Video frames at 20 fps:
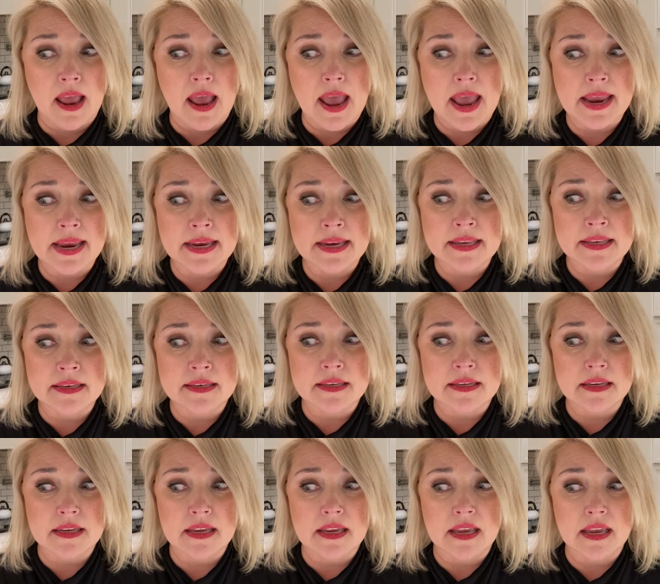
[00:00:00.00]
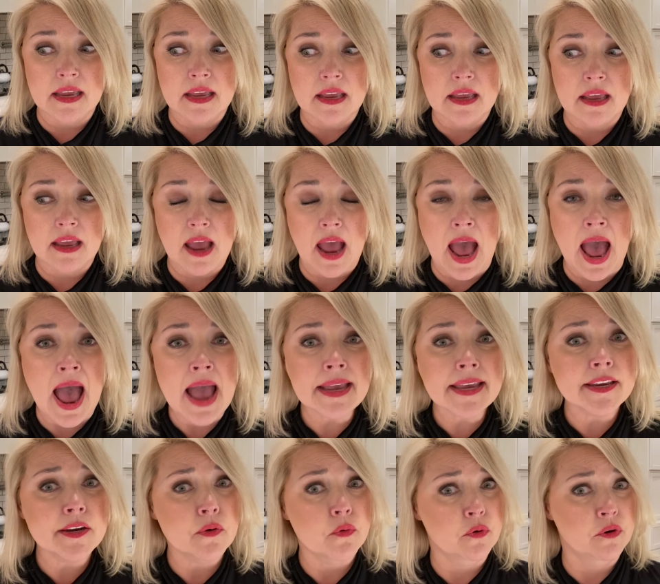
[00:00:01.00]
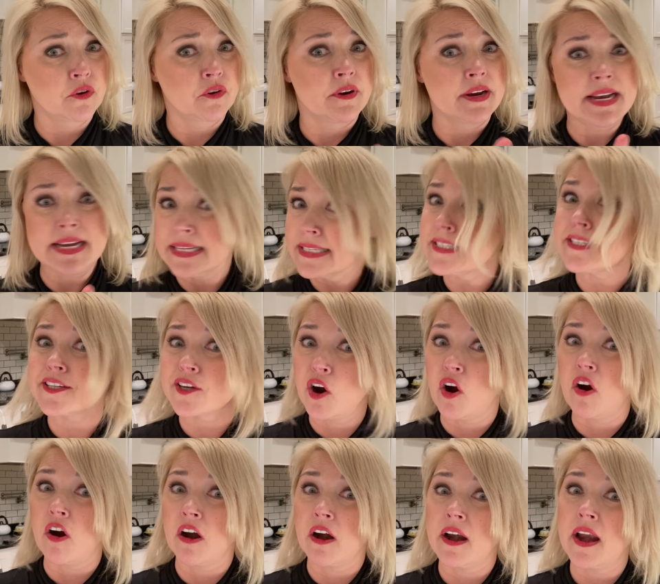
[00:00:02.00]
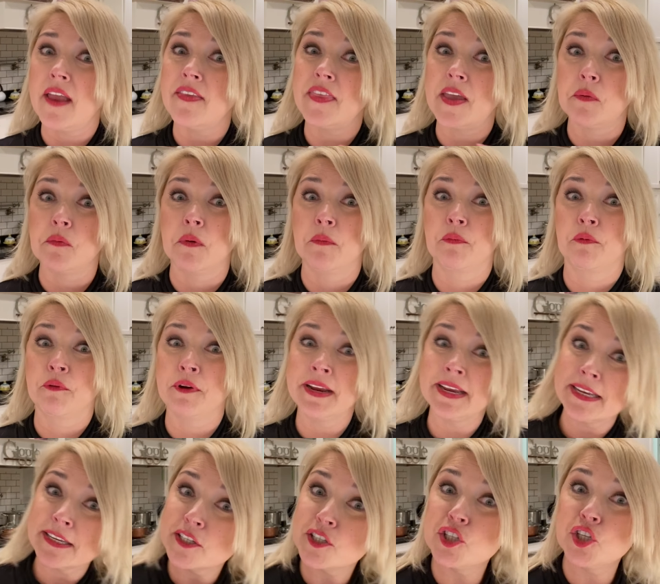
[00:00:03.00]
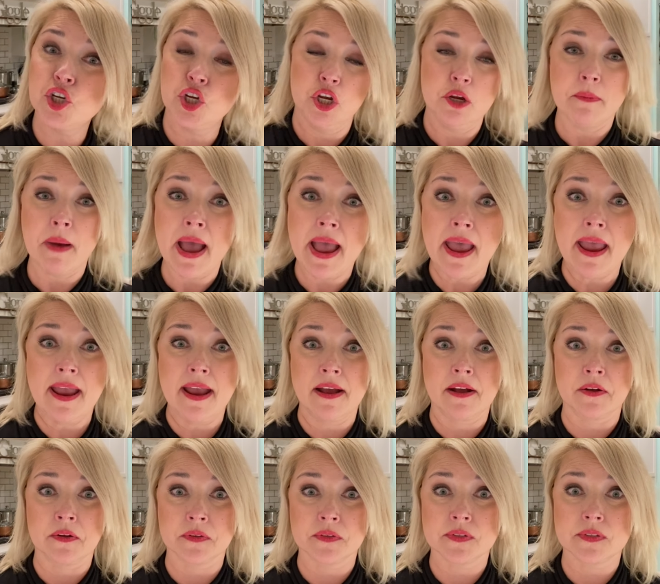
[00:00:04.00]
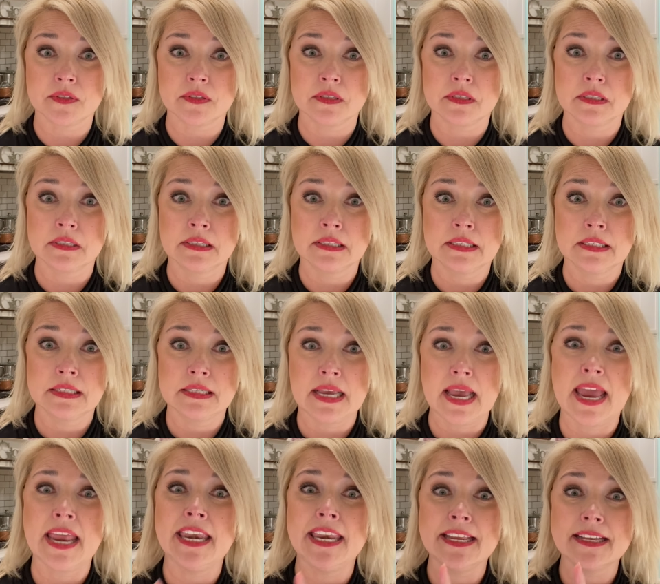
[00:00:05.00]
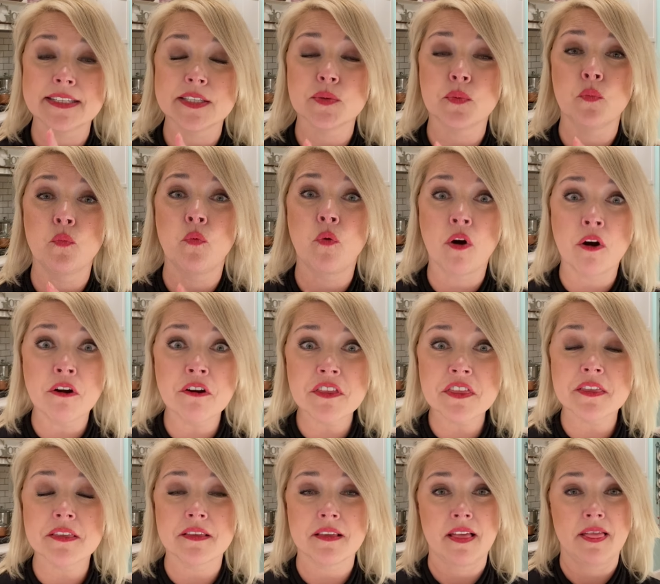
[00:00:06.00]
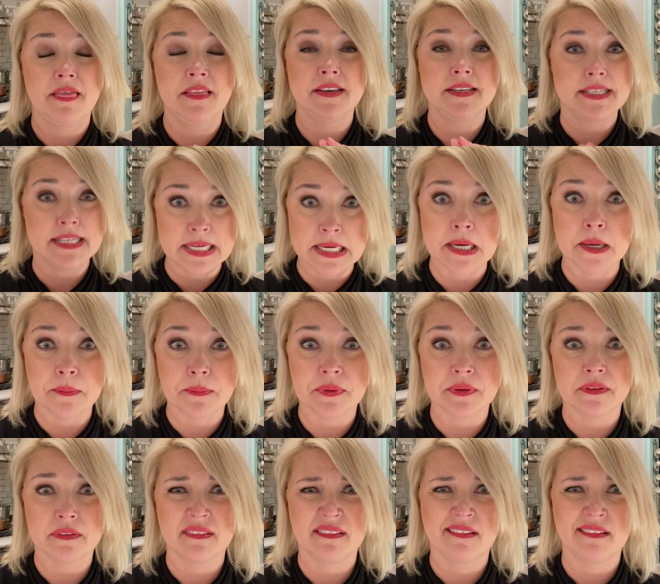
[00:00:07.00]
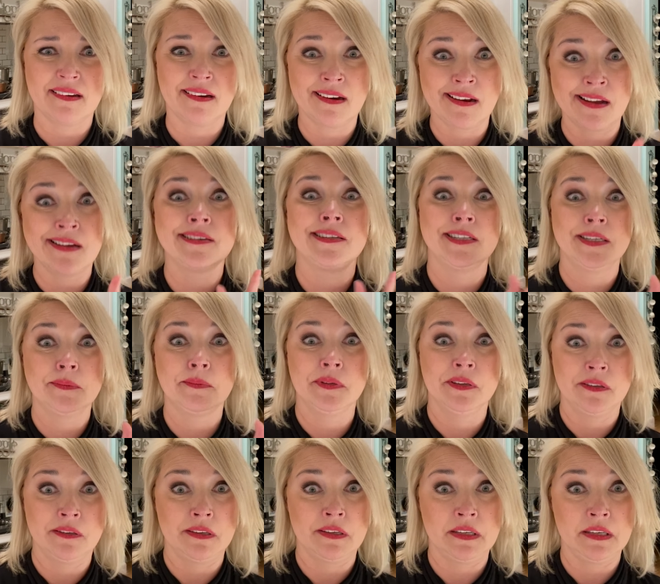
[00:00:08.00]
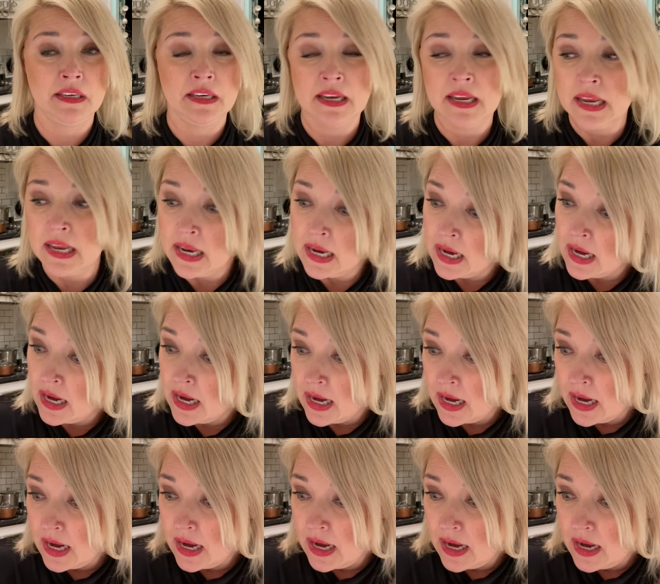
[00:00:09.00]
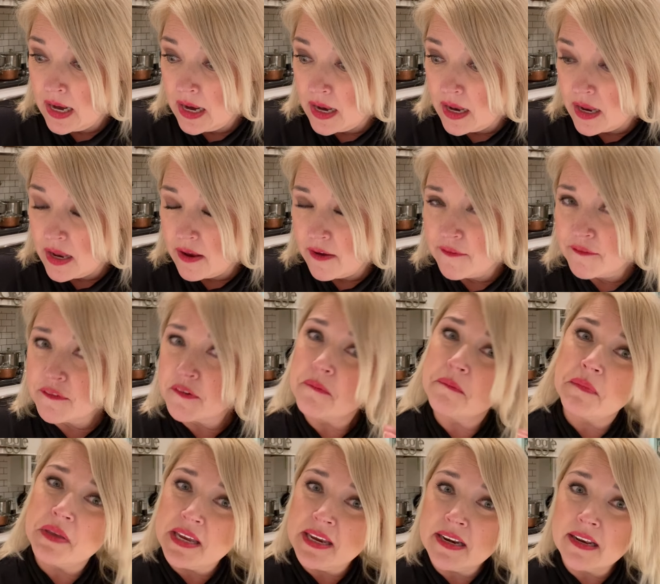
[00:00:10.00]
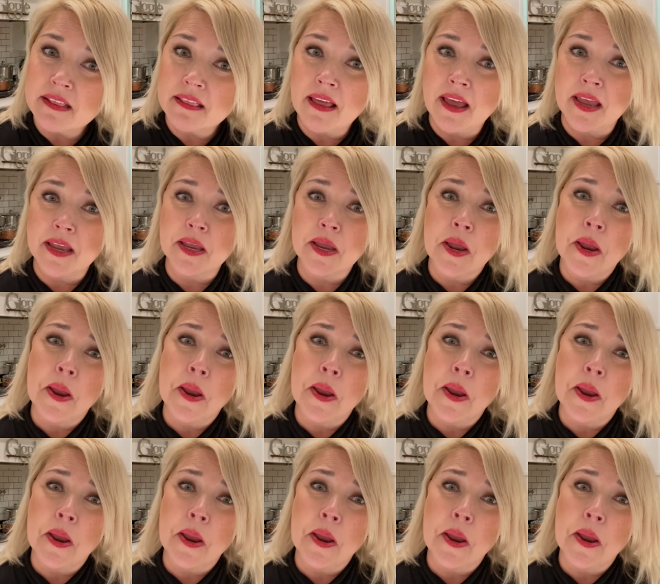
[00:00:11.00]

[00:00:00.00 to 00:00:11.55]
and I can order Instacart and they will bring it to my house and it's worth the tip and I tip good for me to like